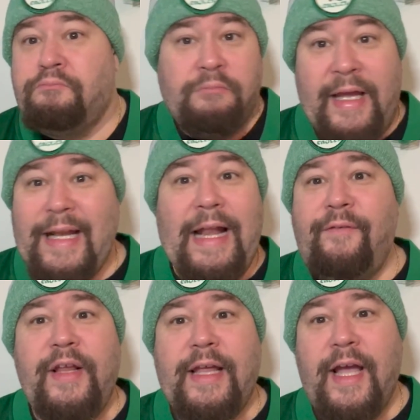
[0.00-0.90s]
He didn't have
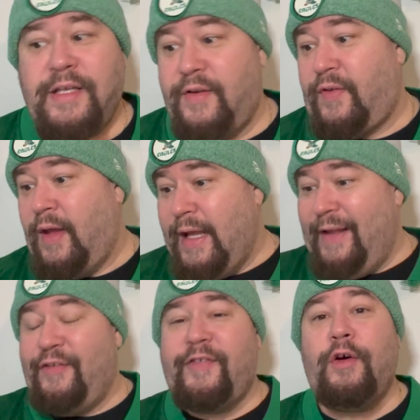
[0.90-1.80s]
any catches. He
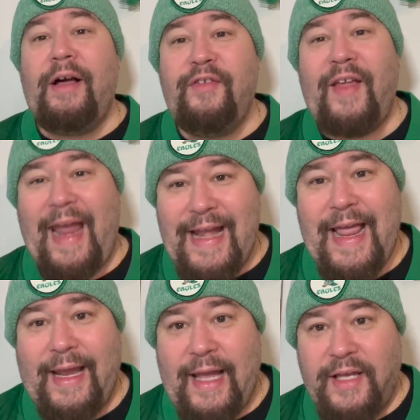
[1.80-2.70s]
still has
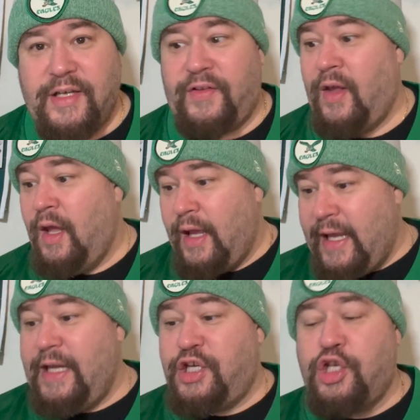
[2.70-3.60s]
88 catches.
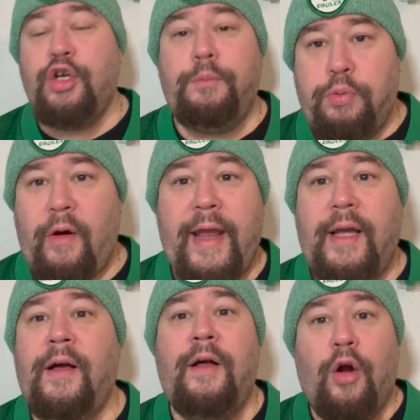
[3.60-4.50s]
He should
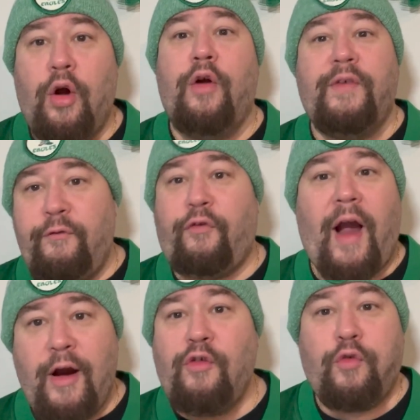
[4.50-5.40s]
break Irving
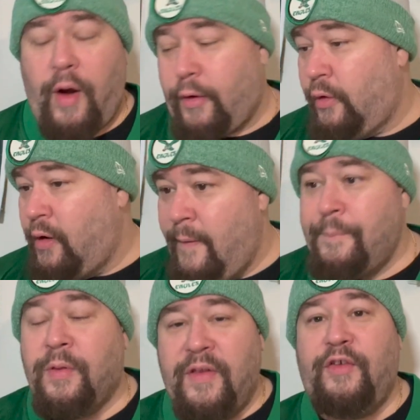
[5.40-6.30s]
Fryer's record
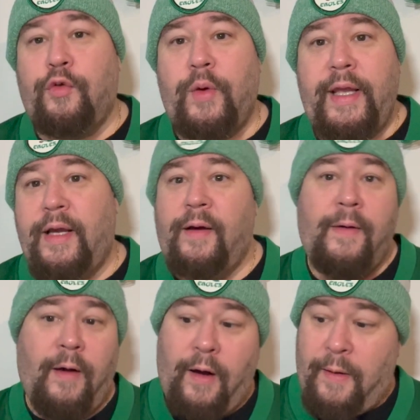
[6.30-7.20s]
this week.
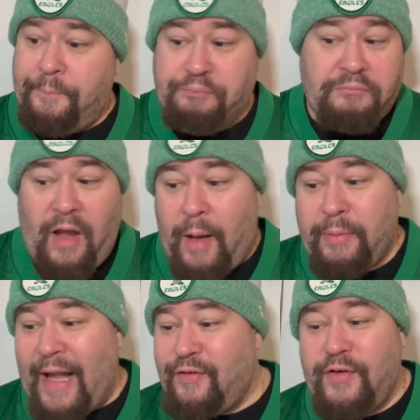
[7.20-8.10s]
I'm
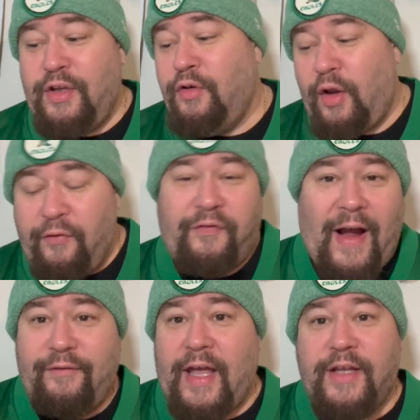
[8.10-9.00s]
guessing, you know, another
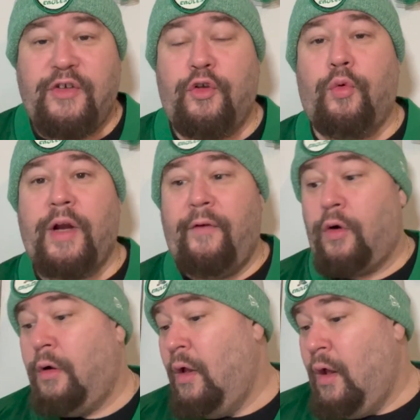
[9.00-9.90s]
five catches or
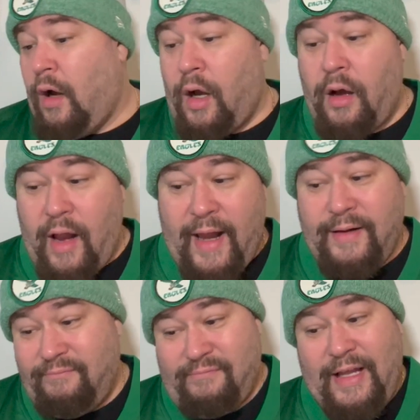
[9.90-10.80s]
whatever.
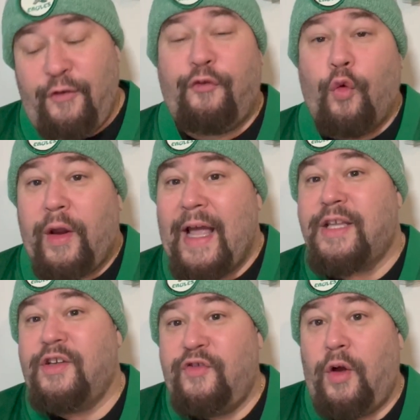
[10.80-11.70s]
And he's four
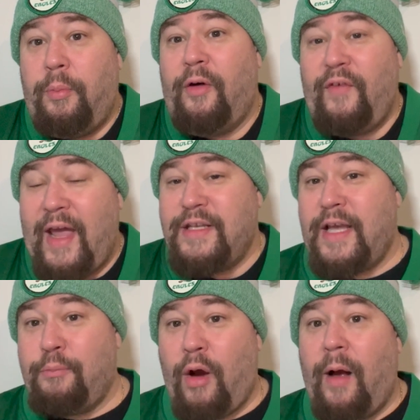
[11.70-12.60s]
catches above
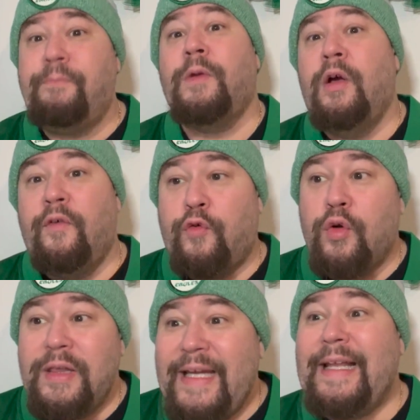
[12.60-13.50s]
A.J. Brown for
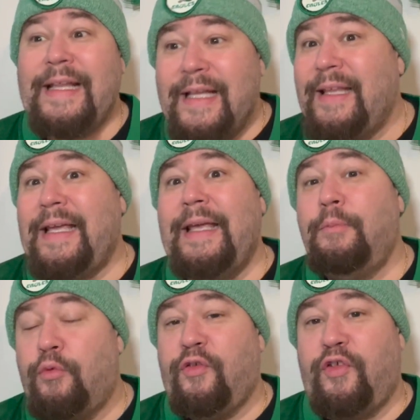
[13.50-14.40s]
leading the team
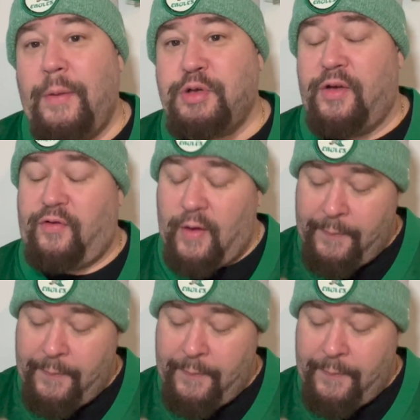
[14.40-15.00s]
in receptions.